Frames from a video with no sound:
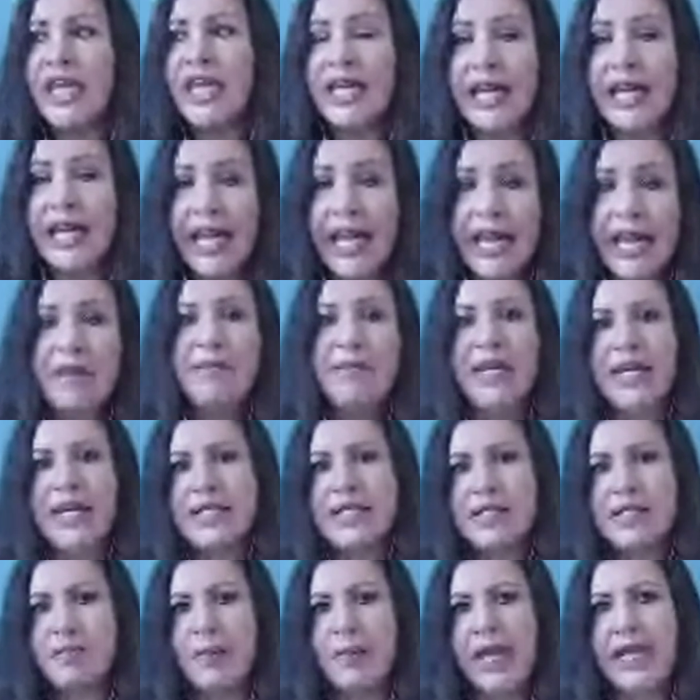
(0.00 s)
reclaiming
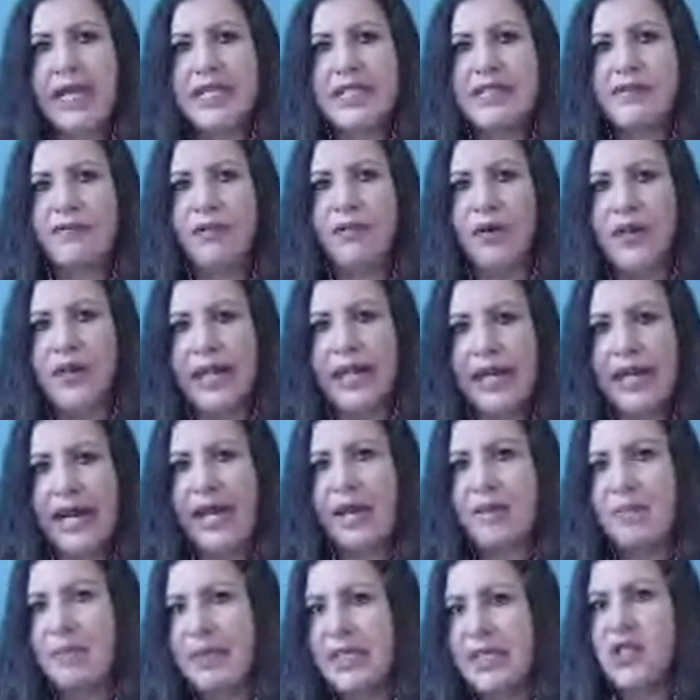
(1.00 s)
a space for the
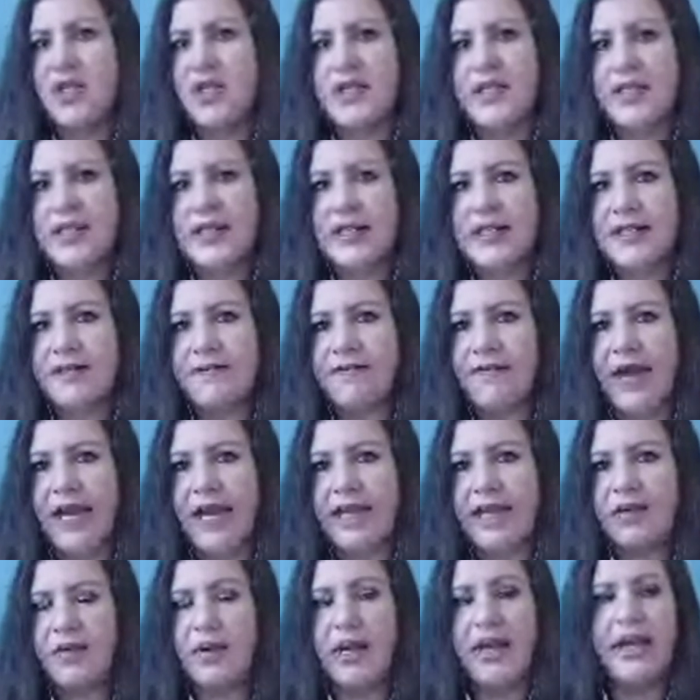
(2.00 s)
climate justice
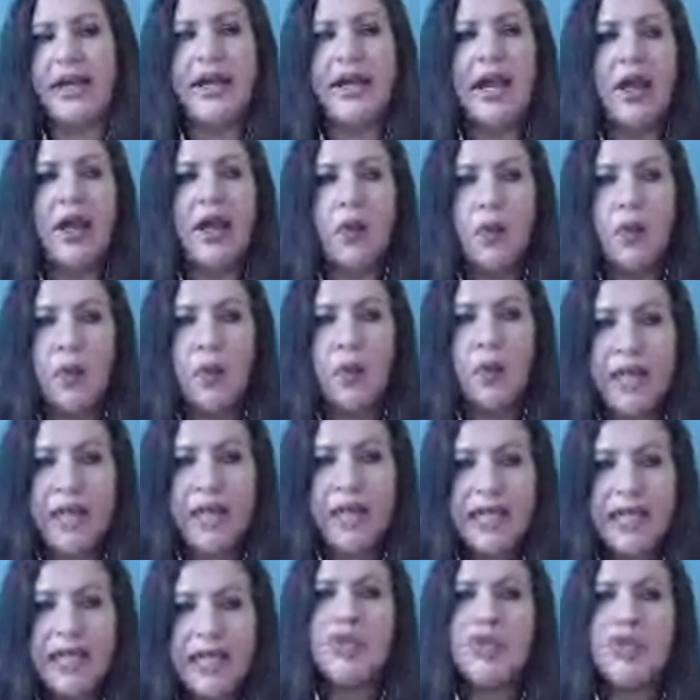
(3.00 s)
fight, right? We
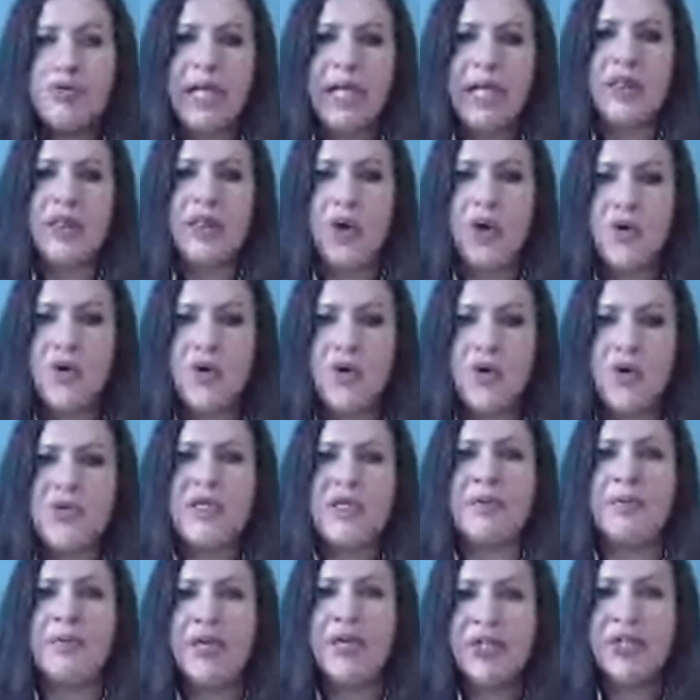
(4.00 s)
need to bring those
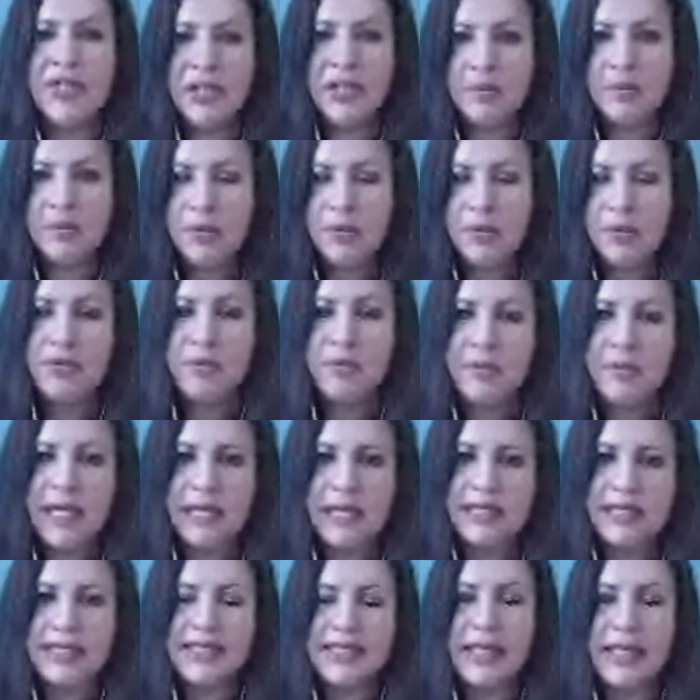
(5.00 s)
emerging
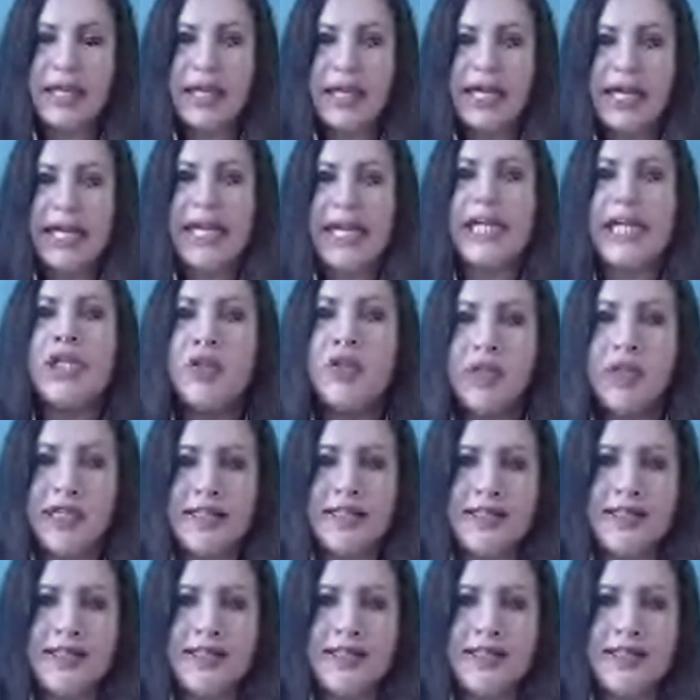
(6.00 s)
movements into the